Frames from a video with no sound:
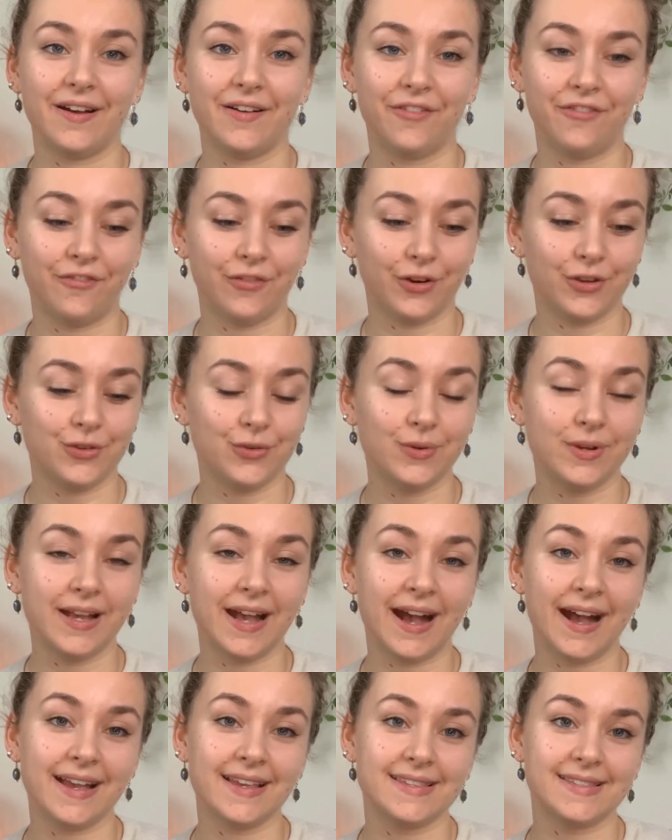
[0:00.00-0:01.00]
for you
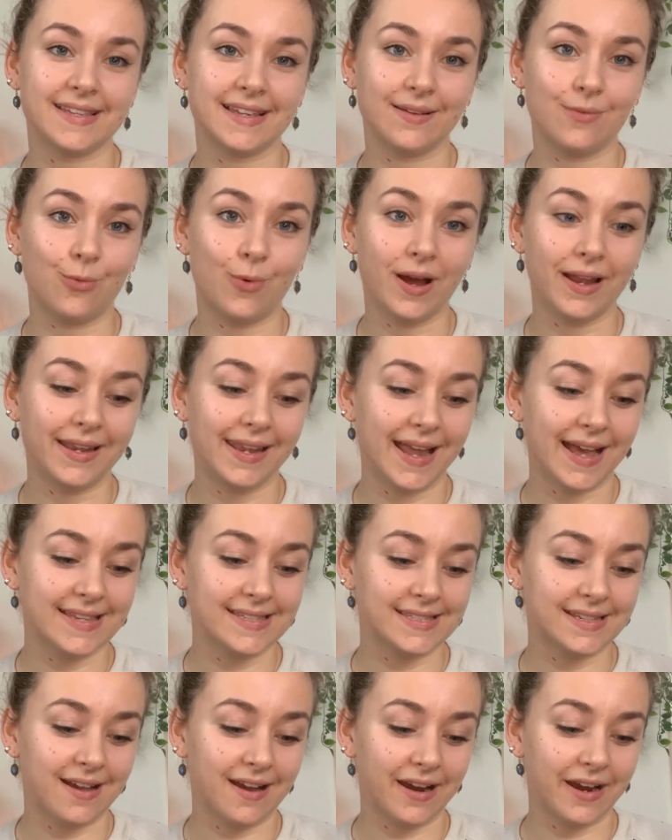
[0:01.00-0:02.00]
guys one
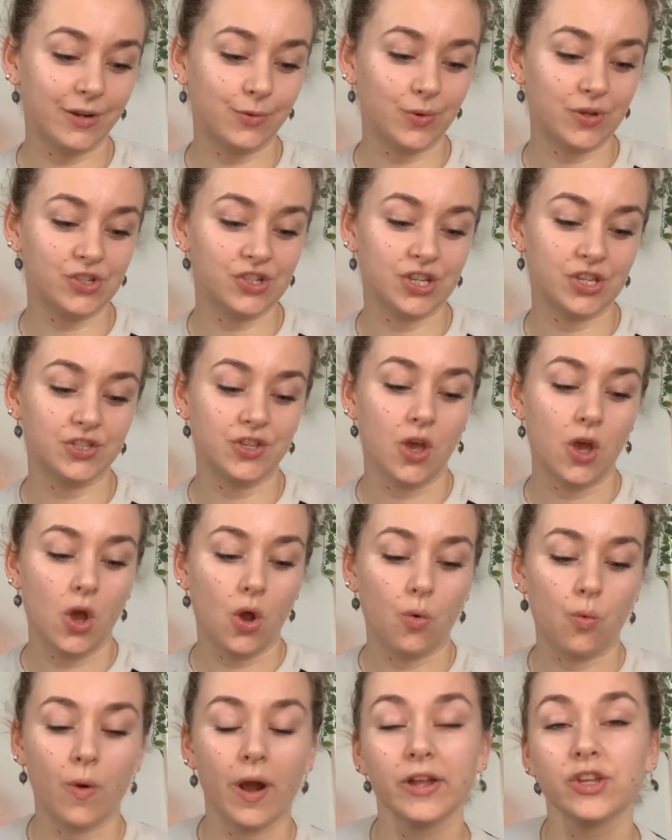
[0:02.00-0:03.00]
last card, which is,
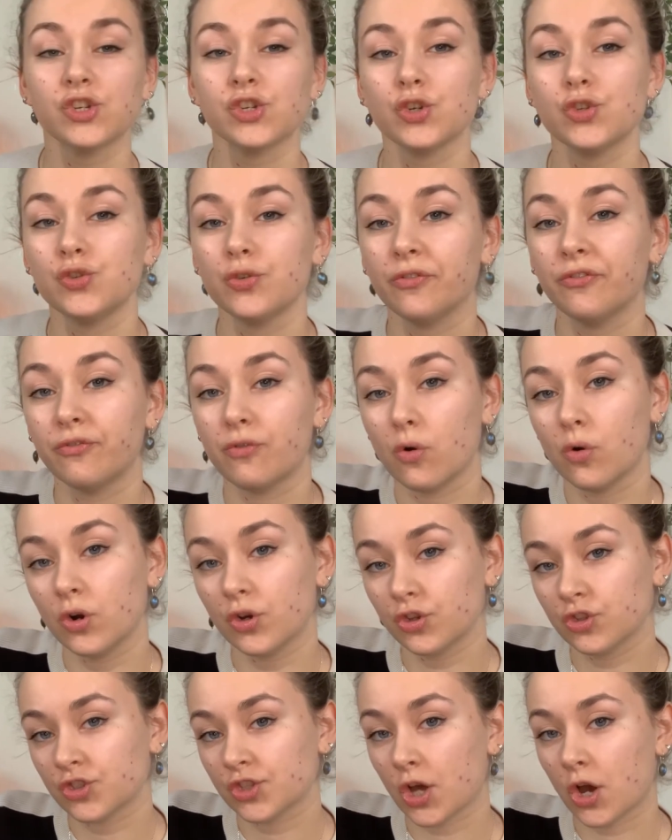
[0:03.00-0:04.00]
what should you
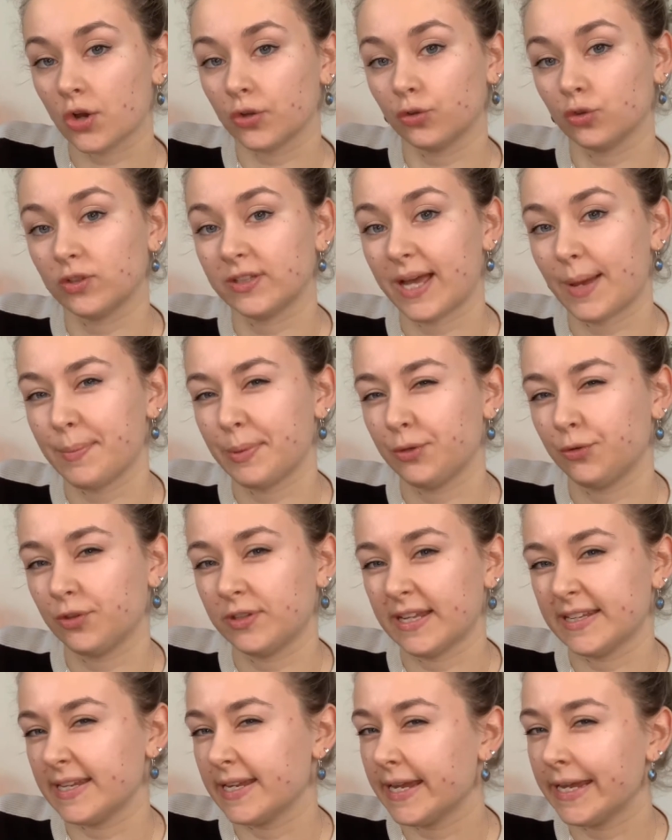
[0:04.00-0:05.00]
focus on to tap into
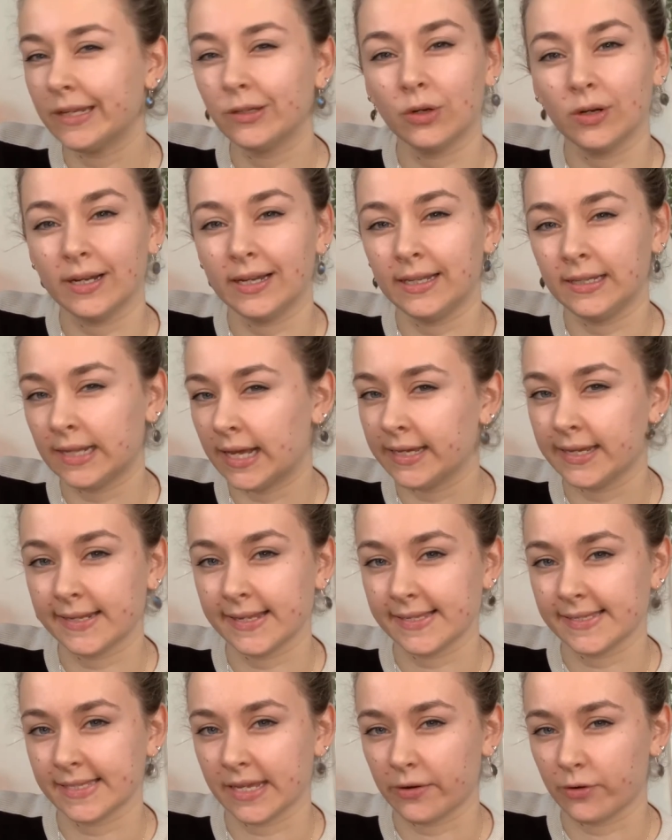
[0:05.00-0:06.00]
that inner
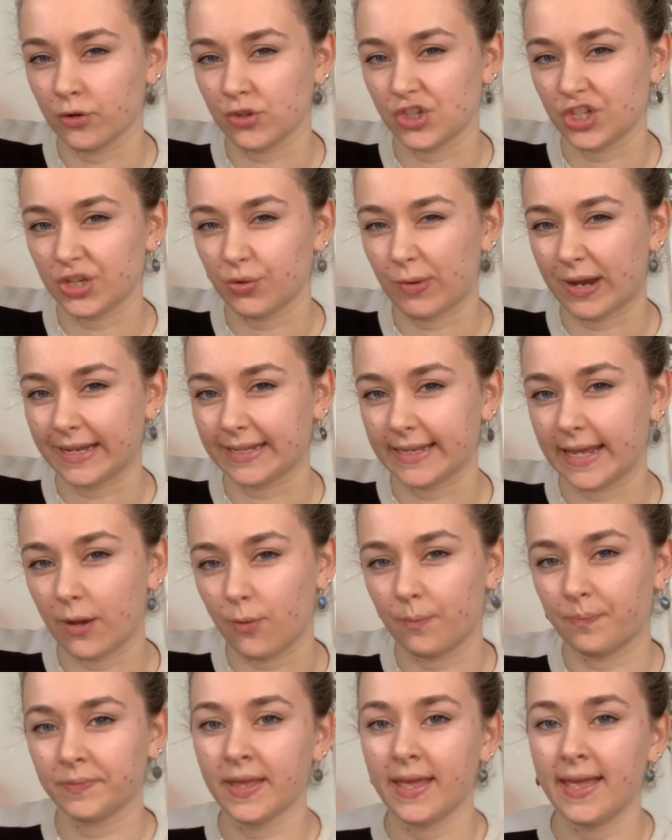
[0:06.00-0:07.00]
lioness energy right now?